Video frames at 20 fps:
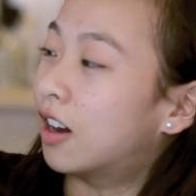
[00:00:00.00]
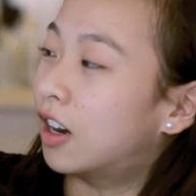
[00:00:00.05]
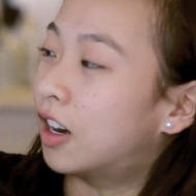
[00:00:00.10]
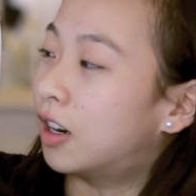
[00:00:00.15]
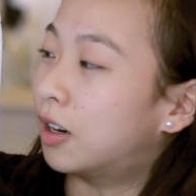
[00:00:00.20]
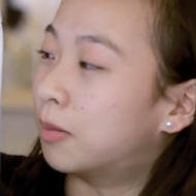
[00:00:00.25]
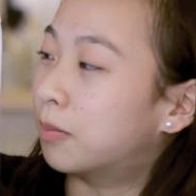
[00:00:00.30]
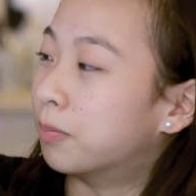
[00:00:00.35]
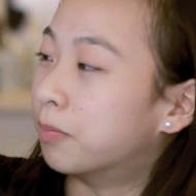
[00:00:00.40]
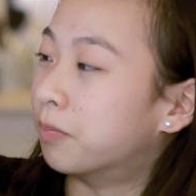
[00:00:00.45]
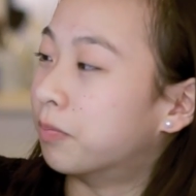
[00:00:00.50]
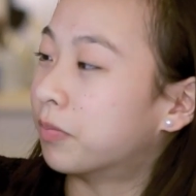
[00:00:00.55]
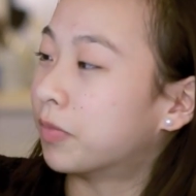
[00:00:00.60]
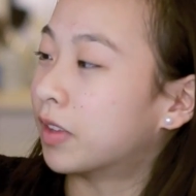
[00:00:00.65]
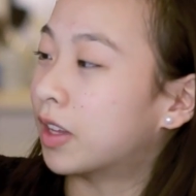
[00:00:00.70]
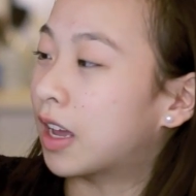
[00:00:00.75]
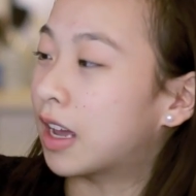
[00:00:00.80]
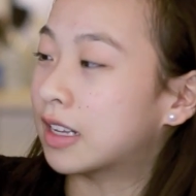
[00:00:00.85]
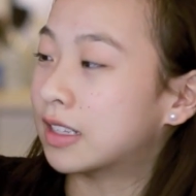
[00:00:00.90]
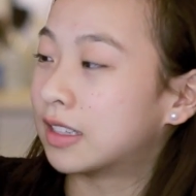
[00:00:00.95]
Um,
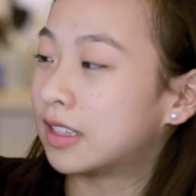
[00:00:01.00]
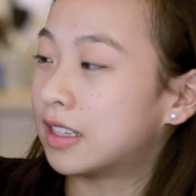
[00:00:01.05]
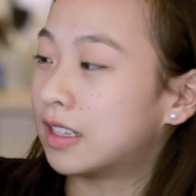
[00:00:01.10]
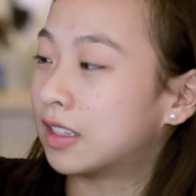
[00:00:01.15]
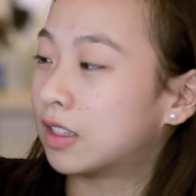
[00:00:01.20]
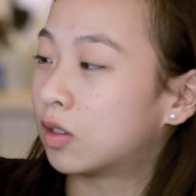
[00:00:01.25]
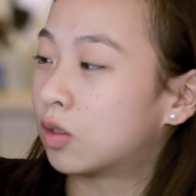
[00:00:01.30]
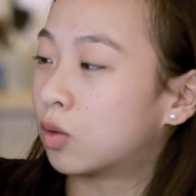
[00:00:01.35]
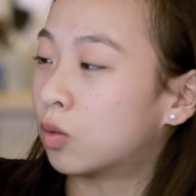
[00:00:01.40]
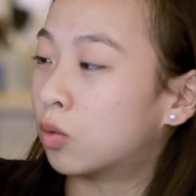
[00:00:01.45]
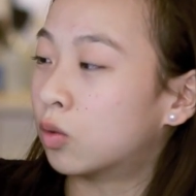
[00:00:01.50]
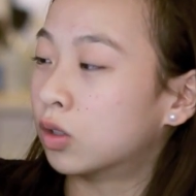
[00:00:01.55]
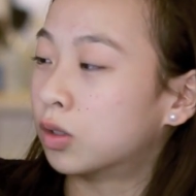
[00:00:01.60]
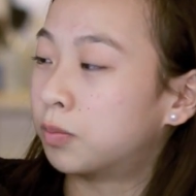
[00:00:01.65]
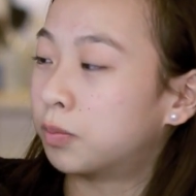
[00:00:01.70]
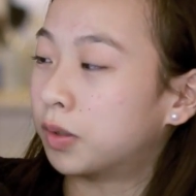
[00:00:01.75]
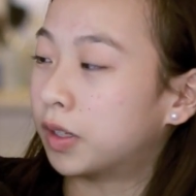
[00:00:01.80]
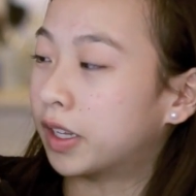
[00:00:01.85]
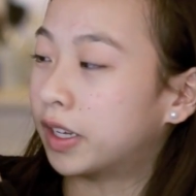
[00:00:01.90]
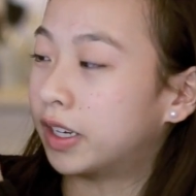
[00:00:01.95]
it has these
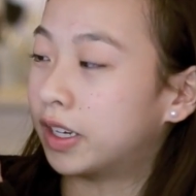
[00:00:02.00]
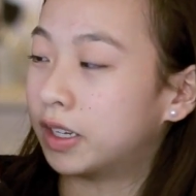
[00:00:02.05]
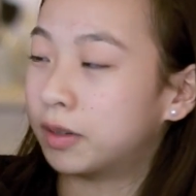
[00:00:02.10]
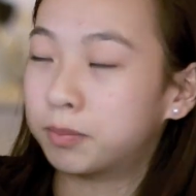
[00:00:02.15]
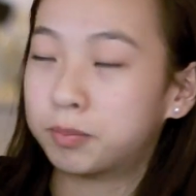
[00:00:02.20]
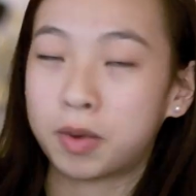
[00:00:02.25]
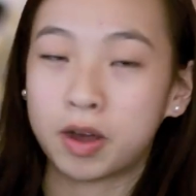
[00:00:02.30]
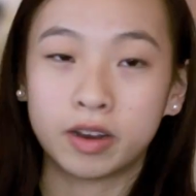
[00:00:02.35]
gold plated